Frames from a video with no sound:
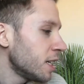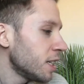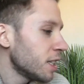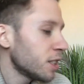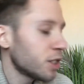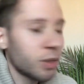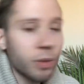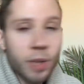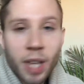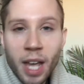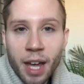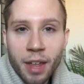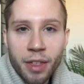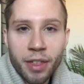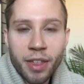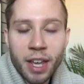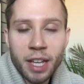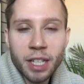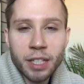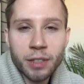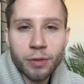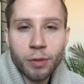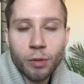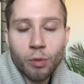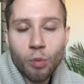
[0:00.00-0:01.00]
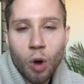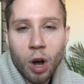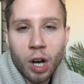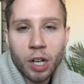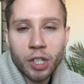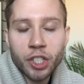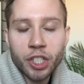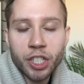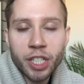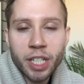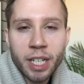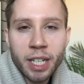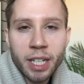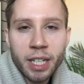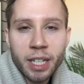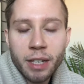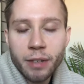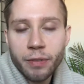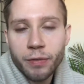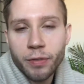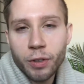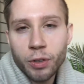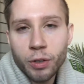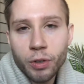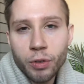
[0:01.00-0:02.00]
So yeah, thanks for watching.
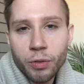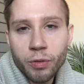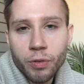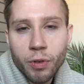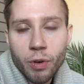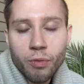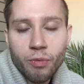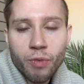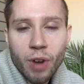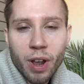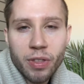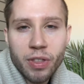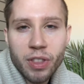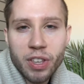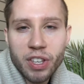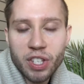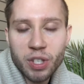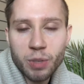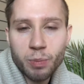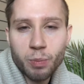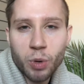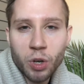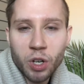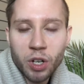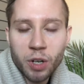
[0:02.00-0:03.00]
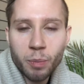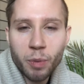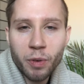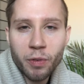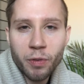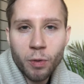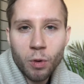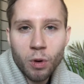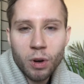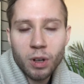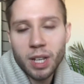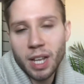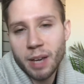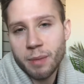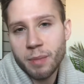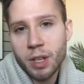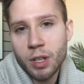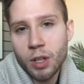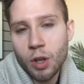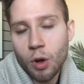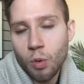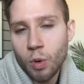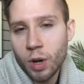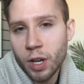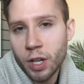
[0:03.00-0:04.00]
If you've read this book before, let me
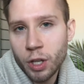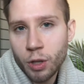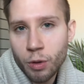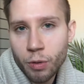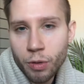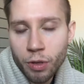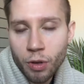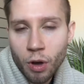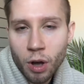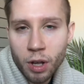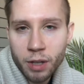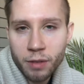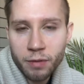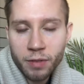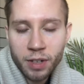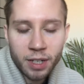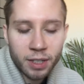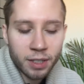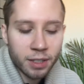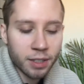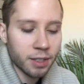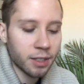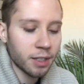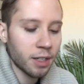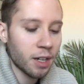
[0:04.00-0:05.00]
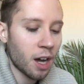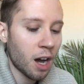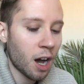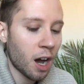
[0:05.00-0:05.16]
know what you thought of it.